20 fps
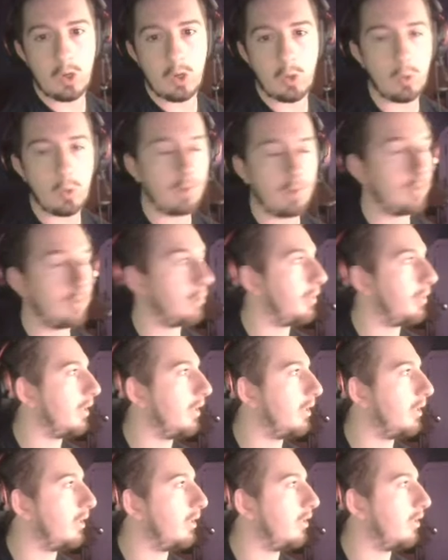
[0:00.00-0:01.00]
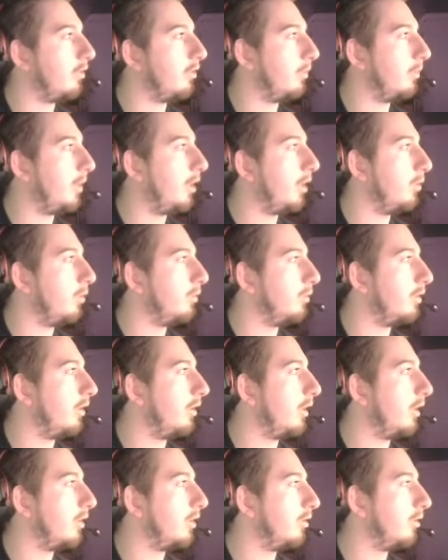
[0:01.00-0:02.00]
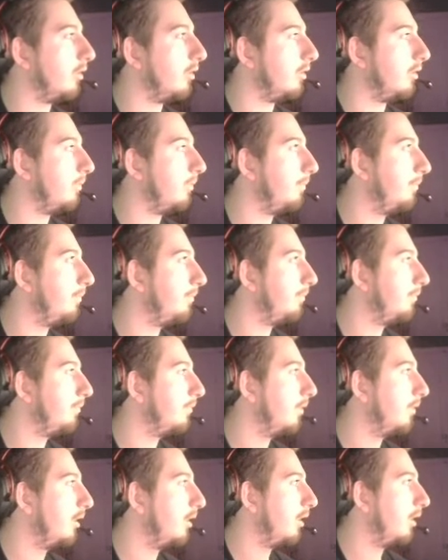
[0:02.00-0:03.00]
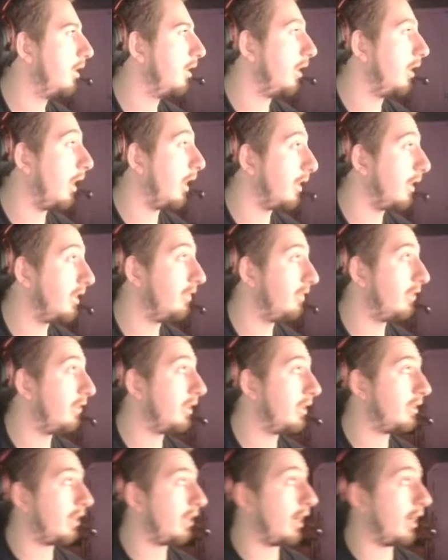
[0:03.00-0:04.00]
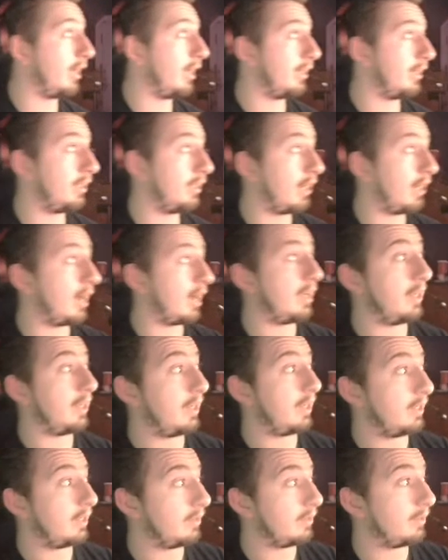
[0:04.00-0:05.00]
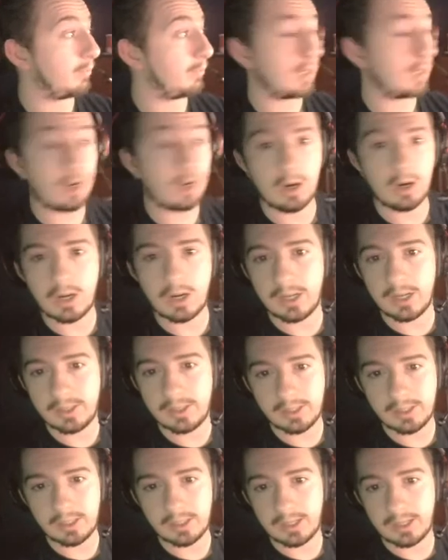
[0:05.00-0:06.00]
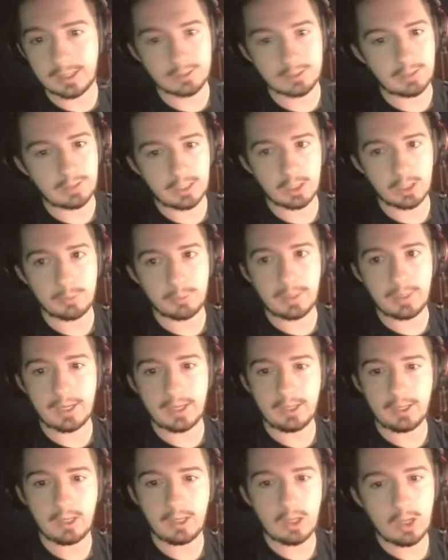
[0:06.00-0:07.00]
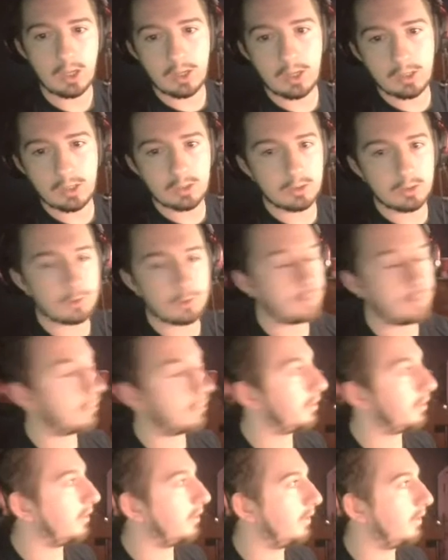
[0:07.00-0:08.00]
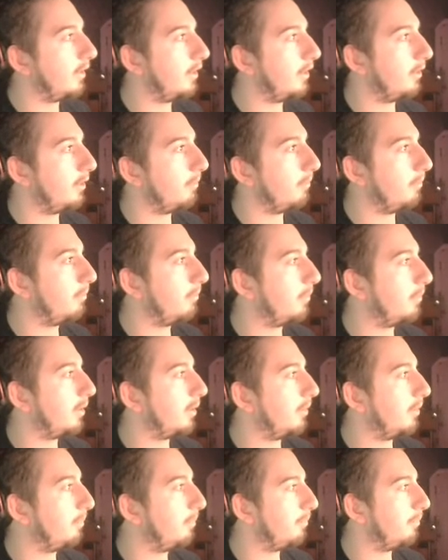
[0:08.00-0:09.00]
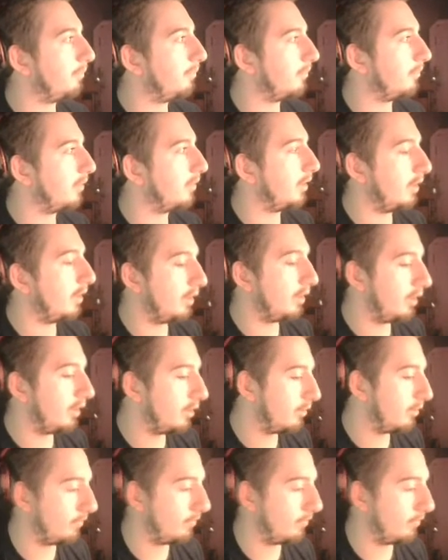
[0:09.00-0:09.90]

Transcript: whoever you picked. It doesn't really matter who's there actually. On defense, I got Makar out of the X Factor pack. Some people didn't get him, but he's